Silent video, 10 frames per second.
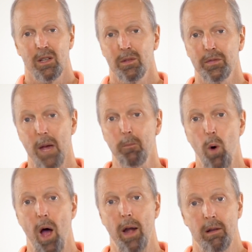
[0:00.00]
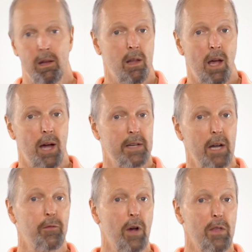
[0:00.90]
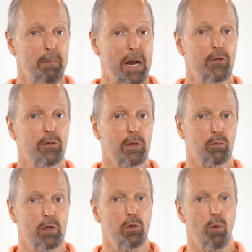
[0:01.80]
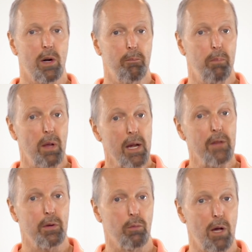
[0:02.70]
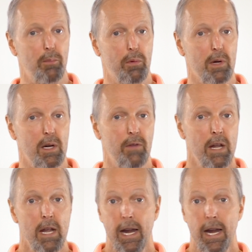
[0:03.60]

Step 1. Identify the pages on which you want to place a rel prev